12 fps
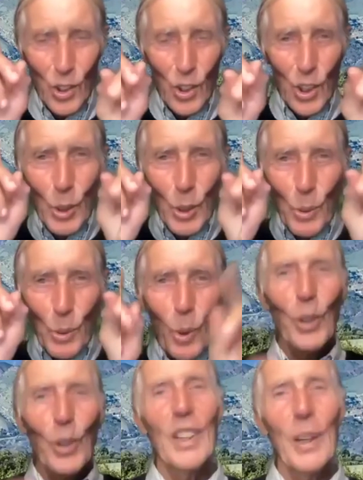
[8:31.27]
two-horned
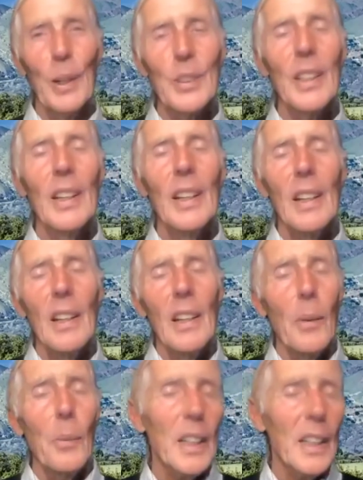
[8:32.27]
goat, and
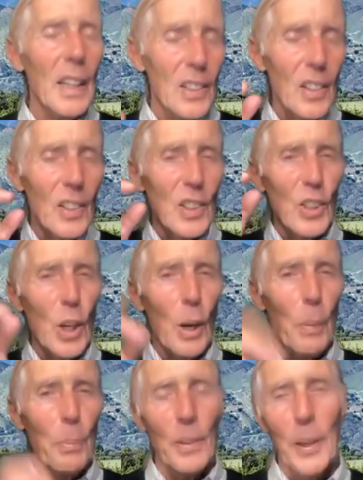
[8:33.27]
when it gets to the top
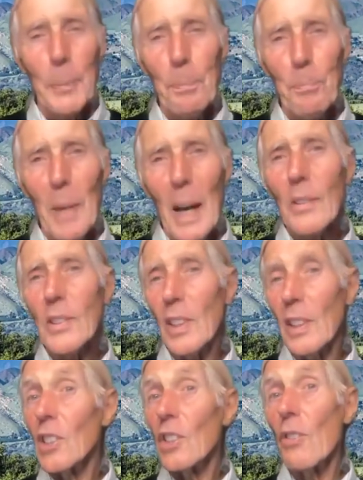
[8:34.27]
of the mountain,
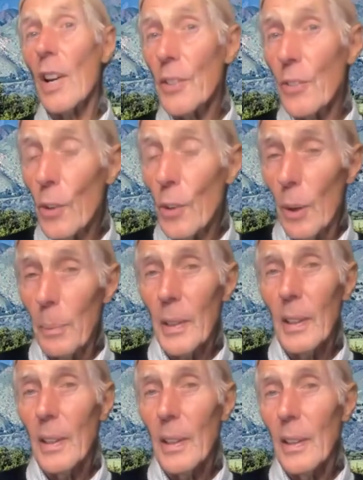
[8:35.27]
it's transformed
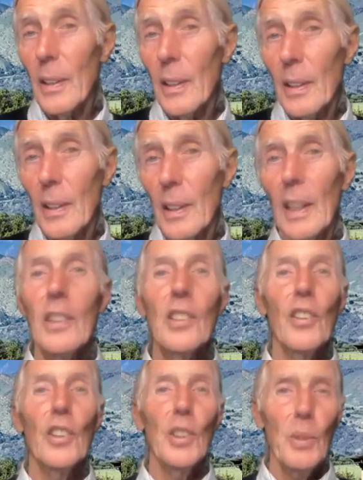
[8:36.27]
into
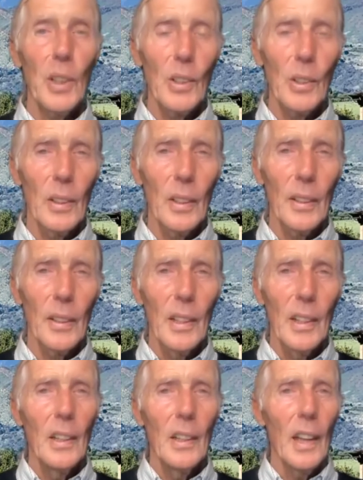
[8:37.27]
the unicorn.
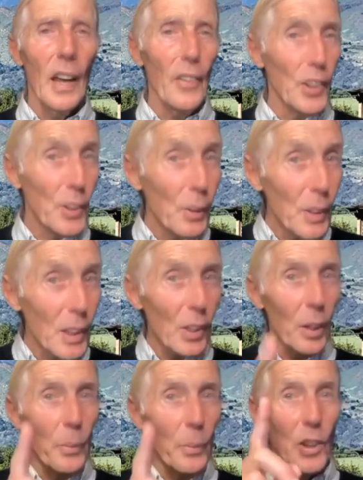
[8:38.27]
And the unicorn,
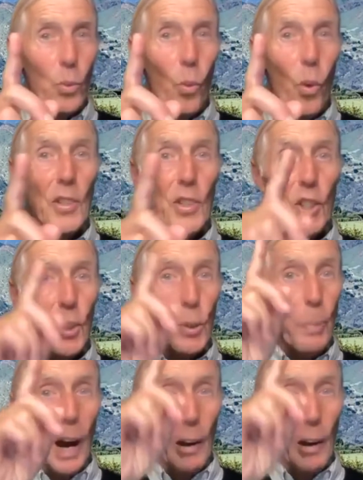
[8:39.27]
with its one
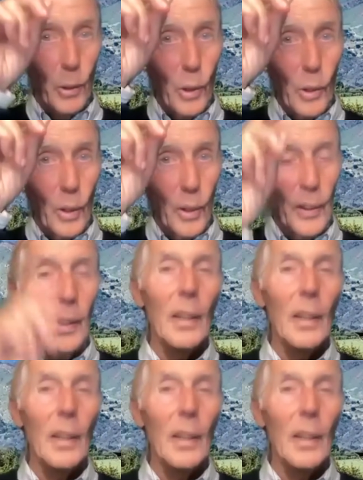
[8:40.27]
spiral horn,